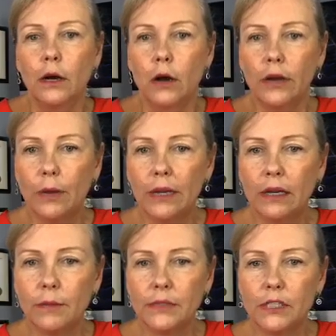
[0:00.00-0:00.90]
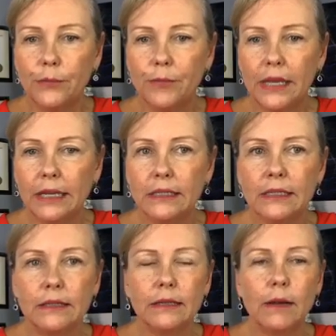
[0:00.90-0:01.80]
Okay, when it comes to
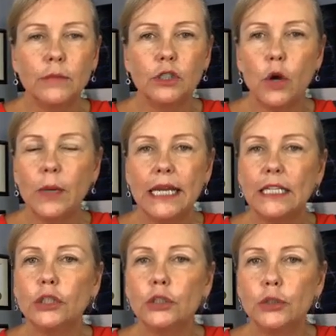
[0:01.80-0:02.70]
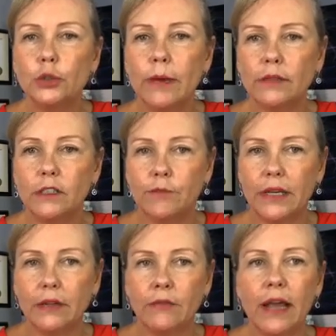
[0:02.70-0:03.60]
meat, don't eat huge amounts of
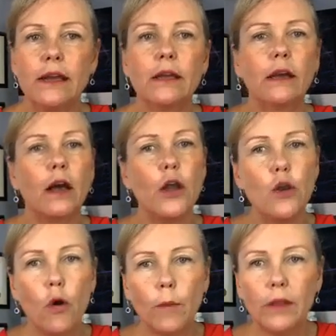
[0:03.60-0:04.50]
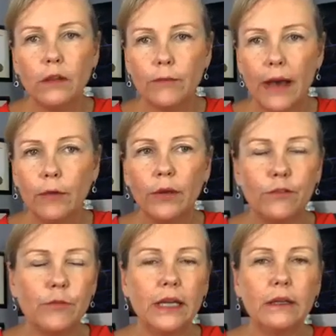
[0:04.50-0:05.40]
meat, right? A normal amount
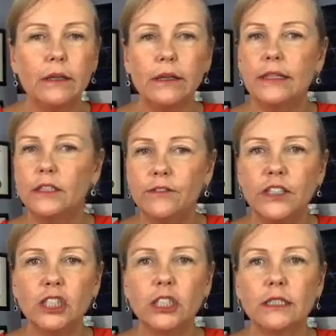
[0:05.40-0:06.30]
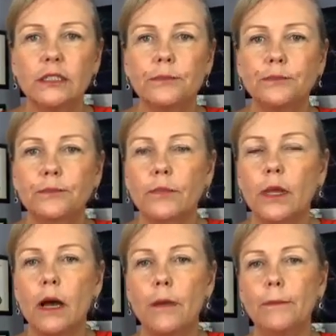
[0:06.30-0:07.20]
of meat is sufficient.
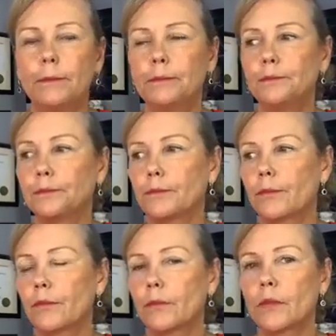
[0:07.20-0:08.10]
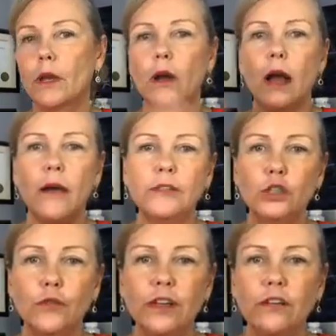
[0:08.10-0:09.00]
A
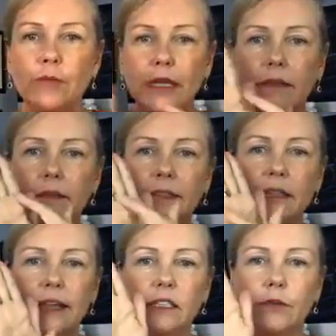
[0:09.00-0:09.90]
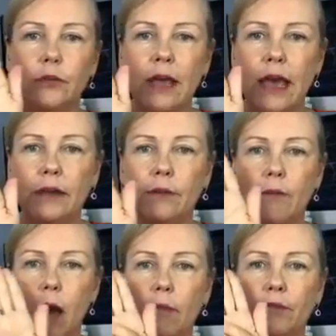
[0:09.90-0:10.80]
serving of meat, the size of your hand,
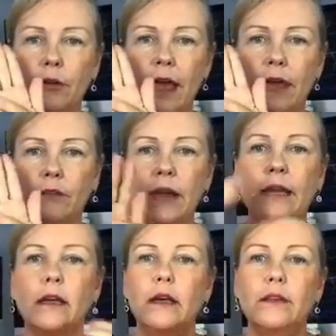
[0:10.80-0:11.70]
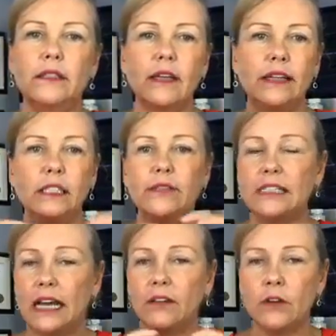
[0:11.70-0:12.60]
palm of your hand, right? The size of a
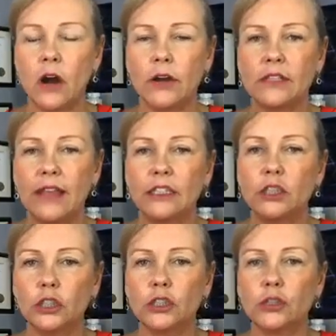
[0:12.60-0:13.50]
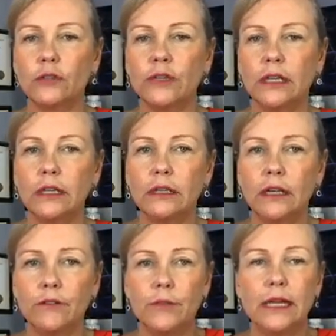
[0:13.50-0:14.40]
deck of cards. That's your serving
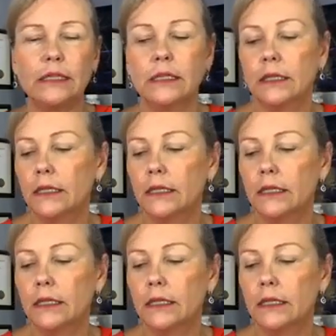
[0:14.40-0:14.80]
of meat.